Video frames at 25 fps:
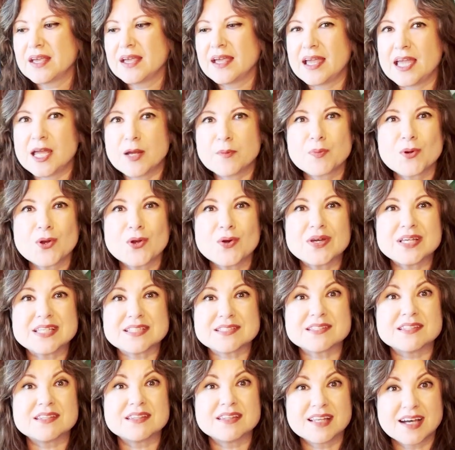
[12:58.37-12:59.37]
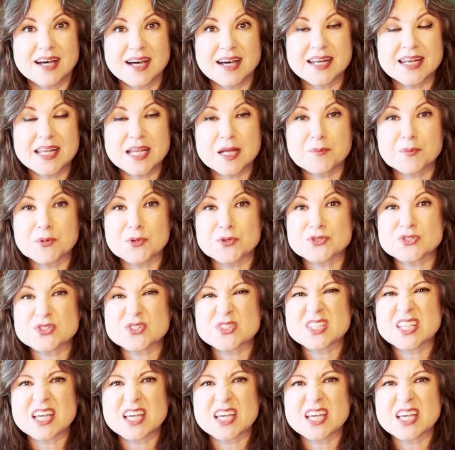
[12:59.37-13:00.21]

April is not. April's just